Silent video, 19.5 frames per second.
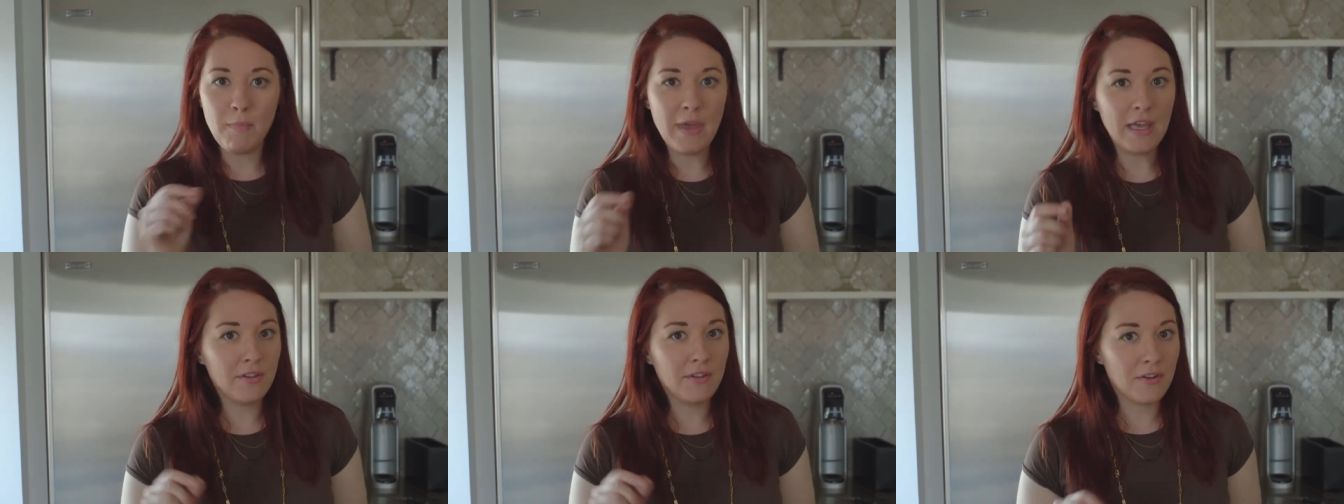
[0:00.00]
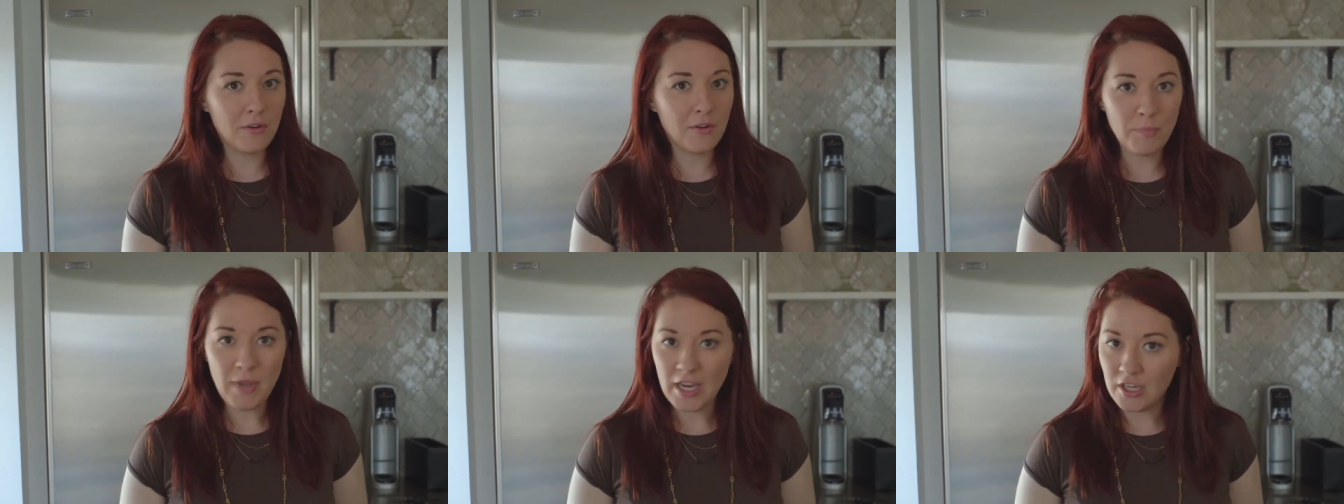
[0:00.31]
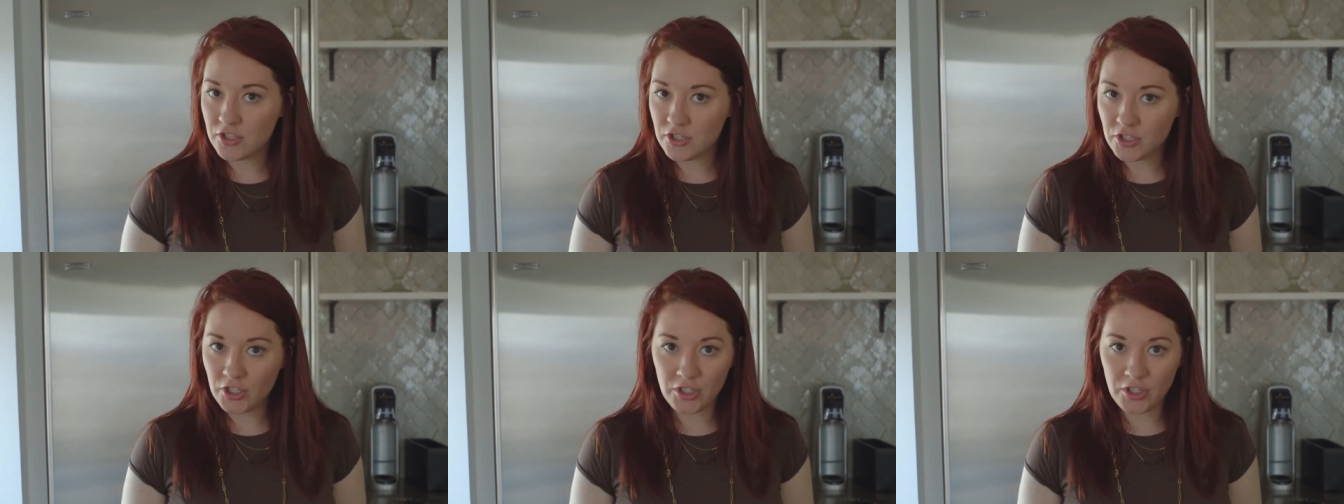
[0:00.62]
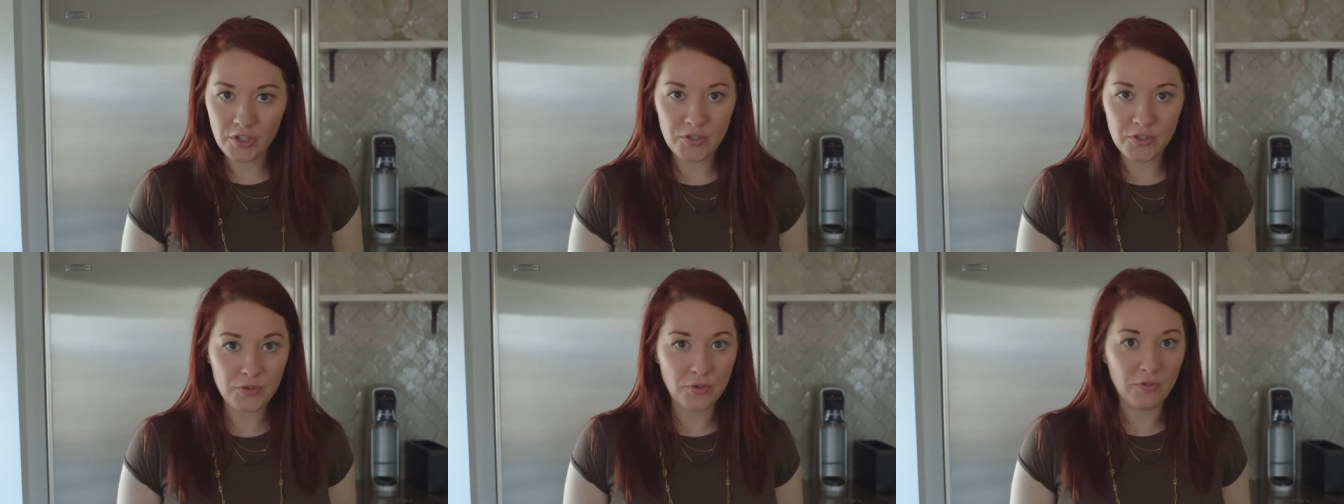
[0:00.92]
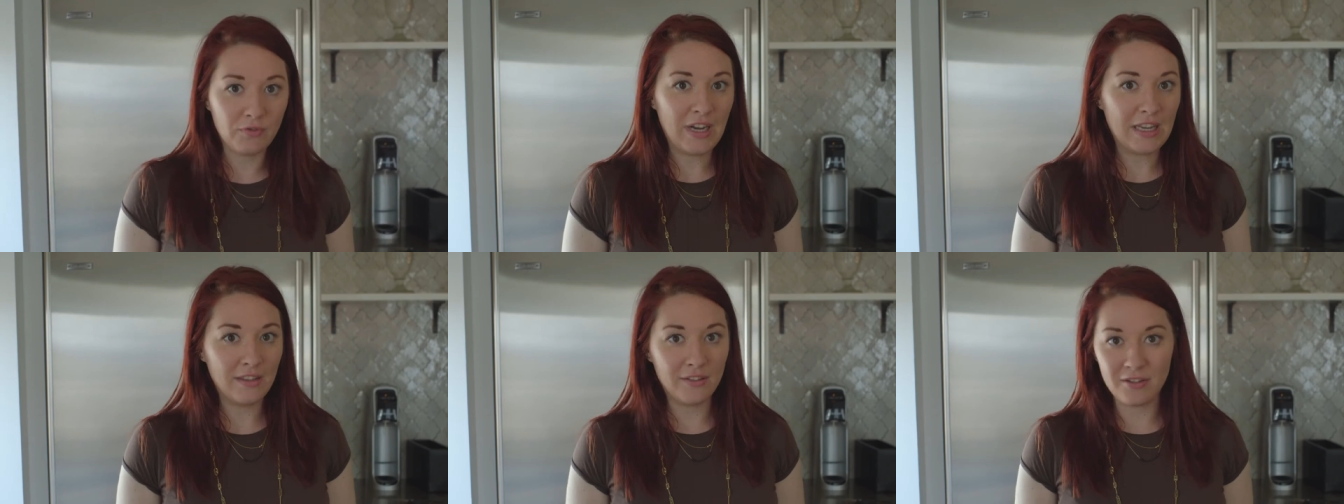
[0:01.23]
make little
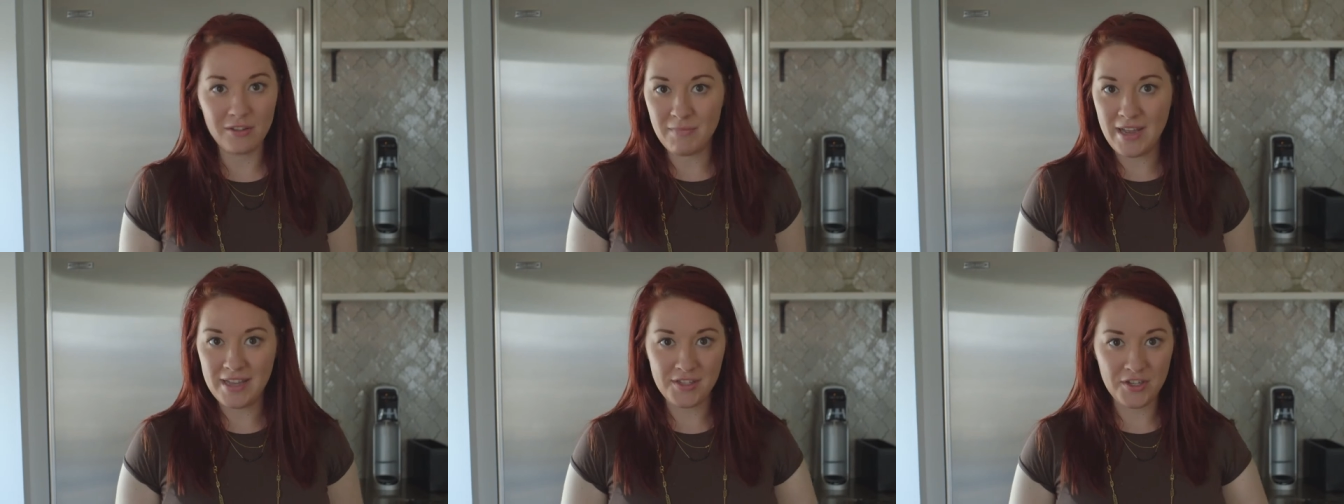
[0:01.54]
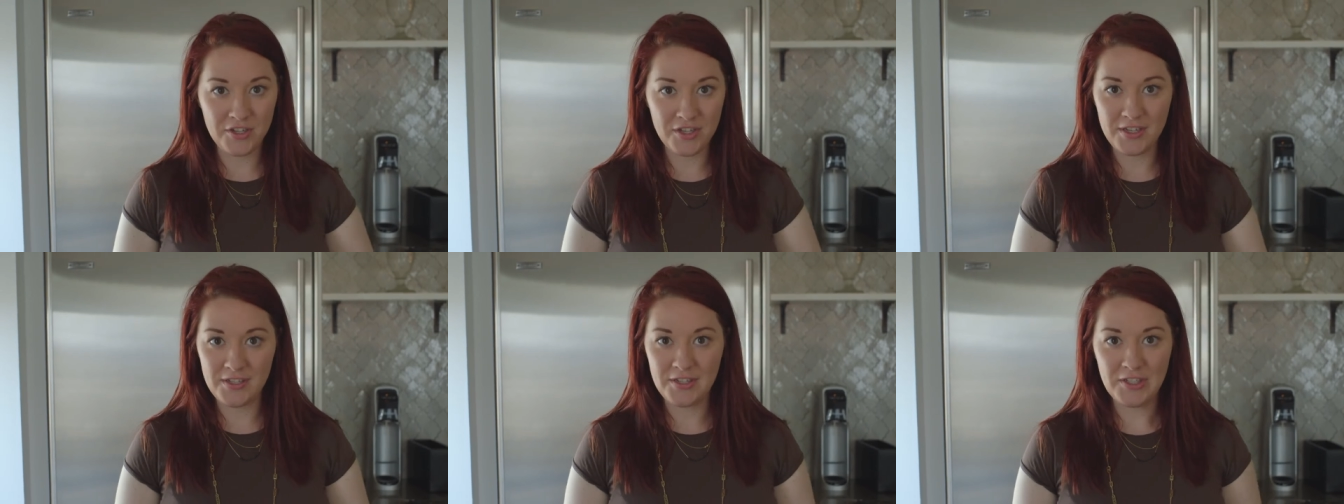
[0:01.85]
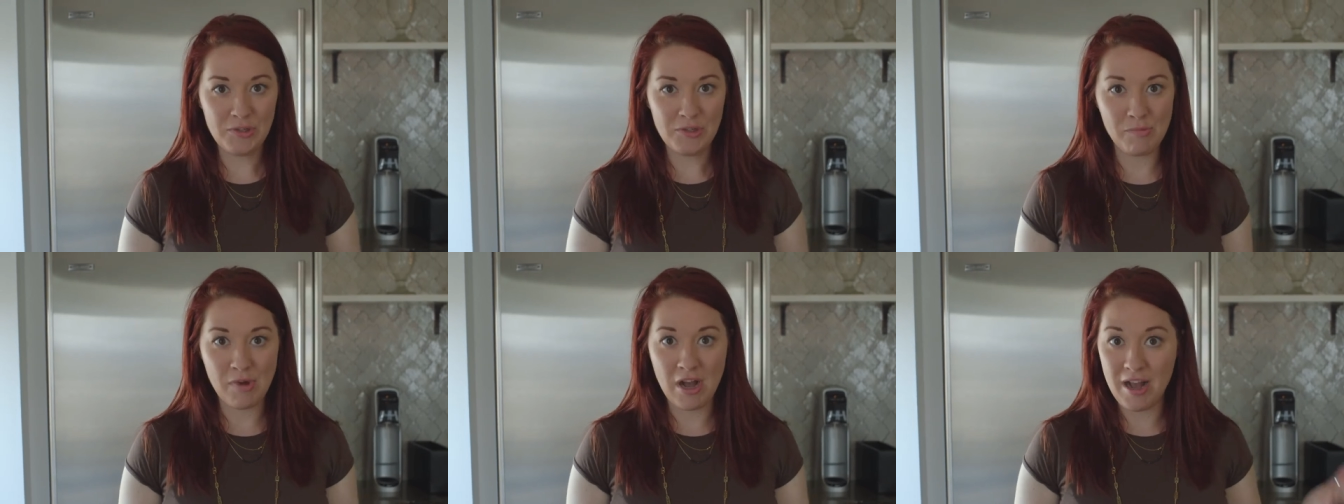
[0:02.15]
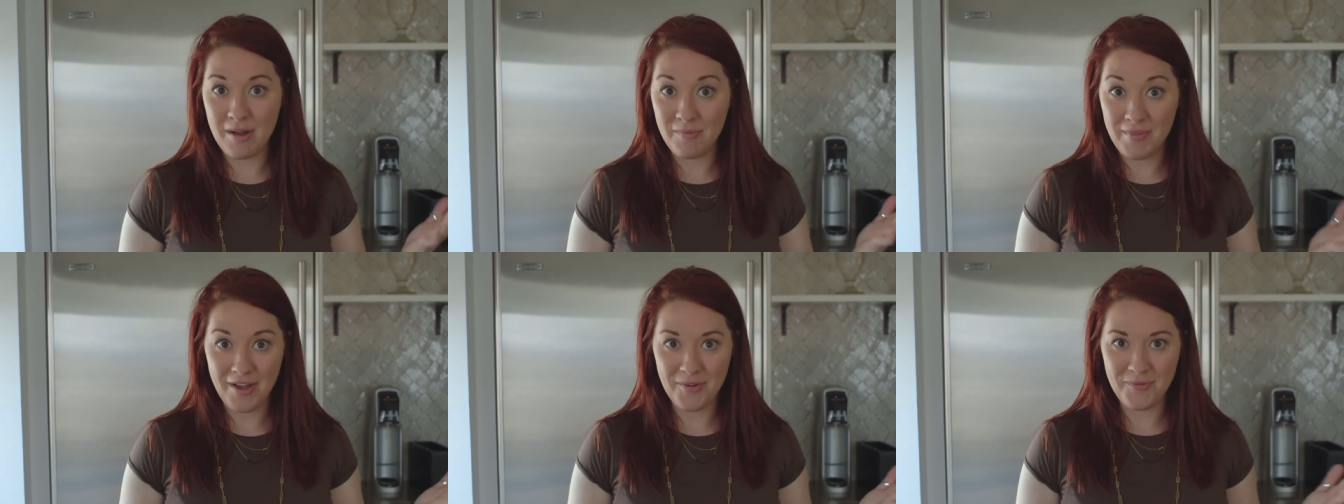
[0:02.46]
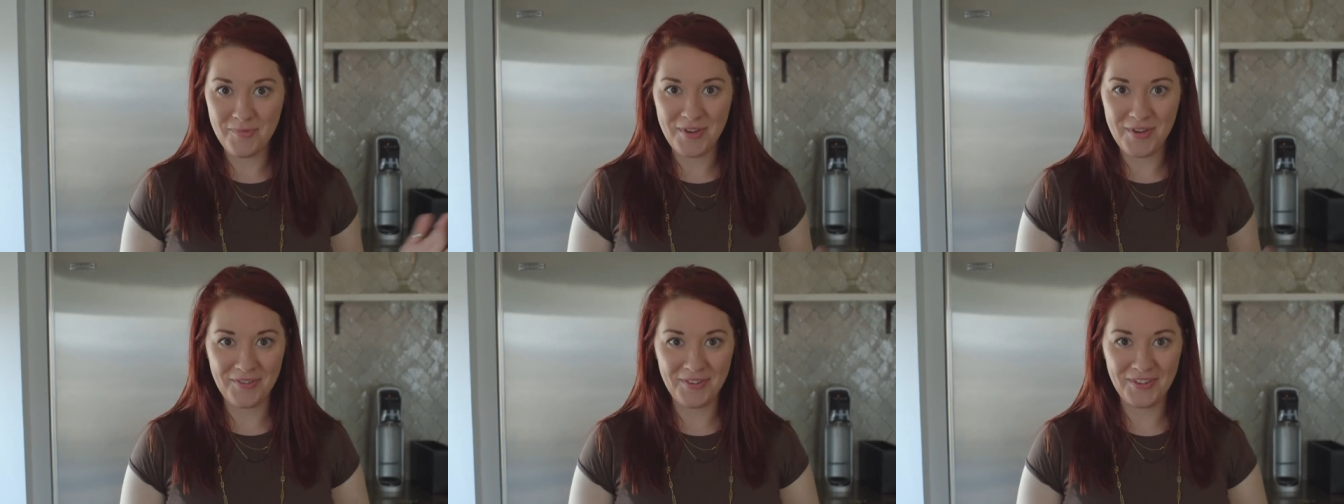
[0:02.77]
pictures or write little messages to mom.
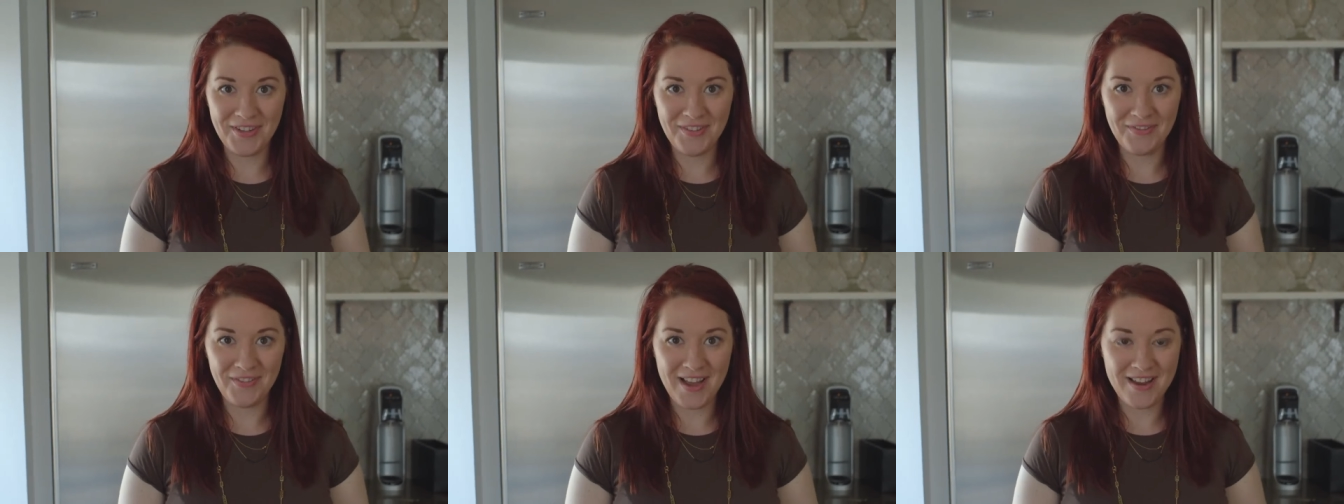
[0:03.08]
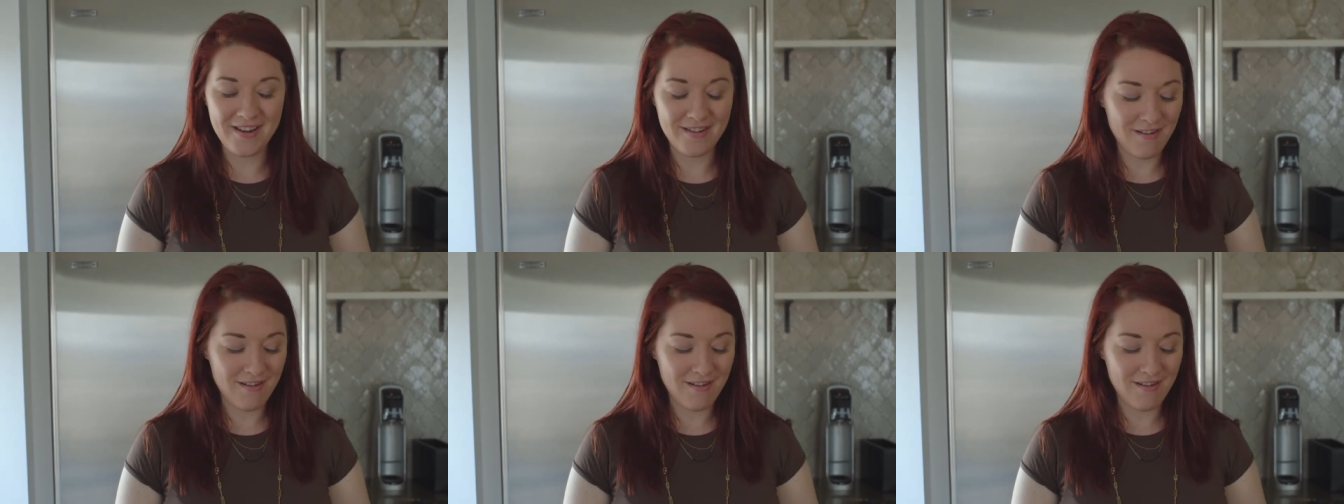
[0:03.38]
That would be a really fun